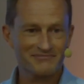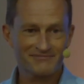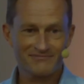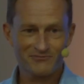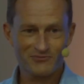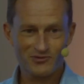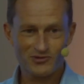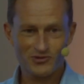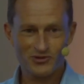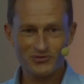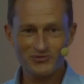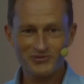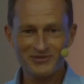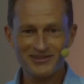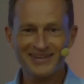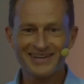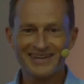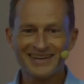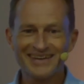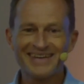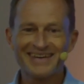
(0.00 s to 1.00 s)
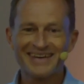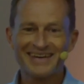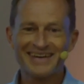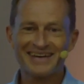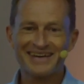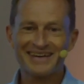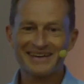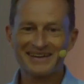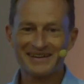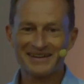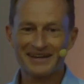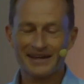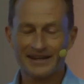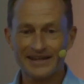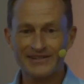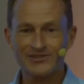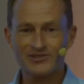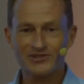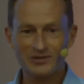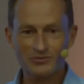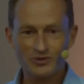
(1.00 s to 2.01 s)
soon. I
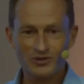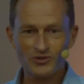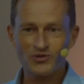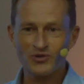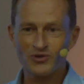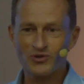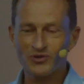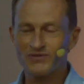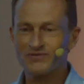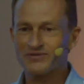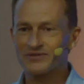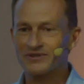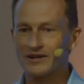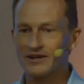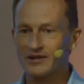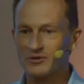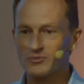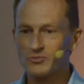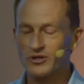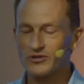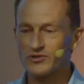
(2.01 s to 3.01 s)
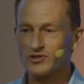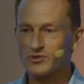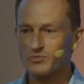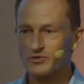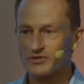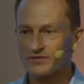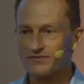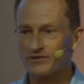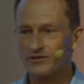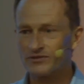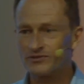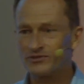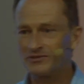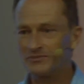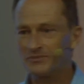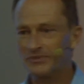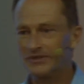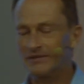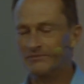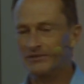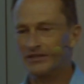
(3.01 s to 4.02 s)
actually will go over our product portfolio,
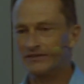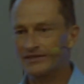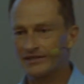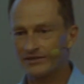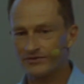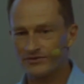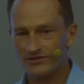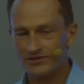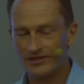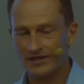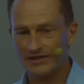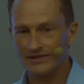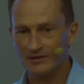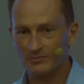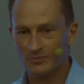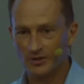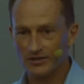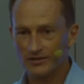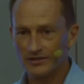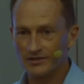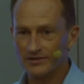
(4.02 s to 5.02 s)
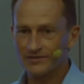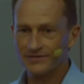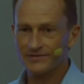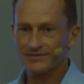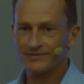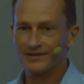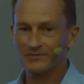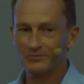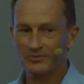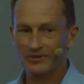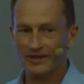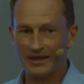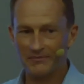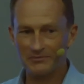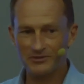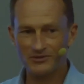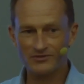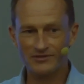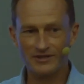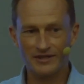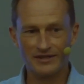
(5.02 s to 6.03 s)
but I'm not here to sell any product. I'll be happy
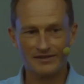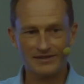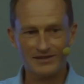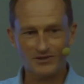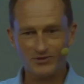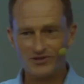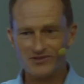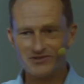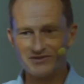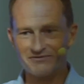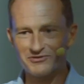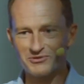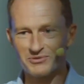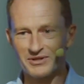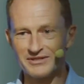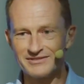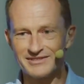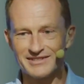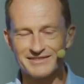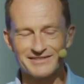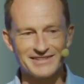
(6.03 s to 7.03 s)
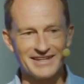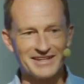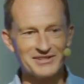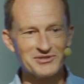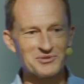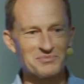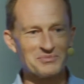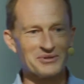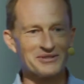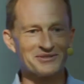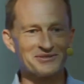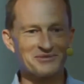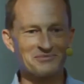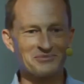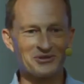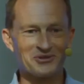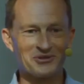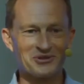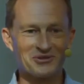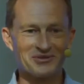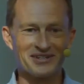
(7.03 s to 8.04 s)
to take any orders if you want at the end,
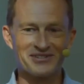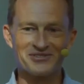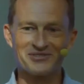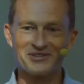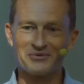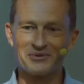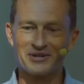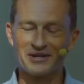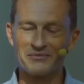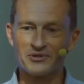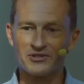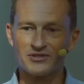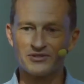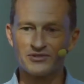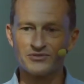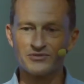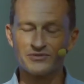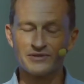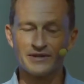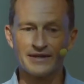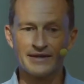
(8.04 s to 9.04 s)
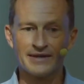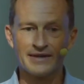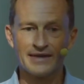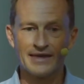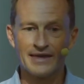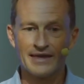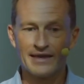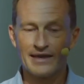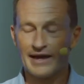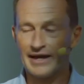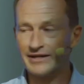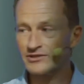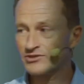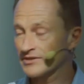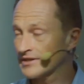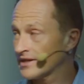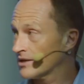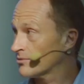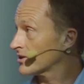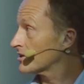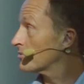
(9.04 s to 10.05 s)
but no, that's not what I'm going to do.
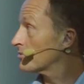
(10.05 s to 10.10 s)
Actually, I want to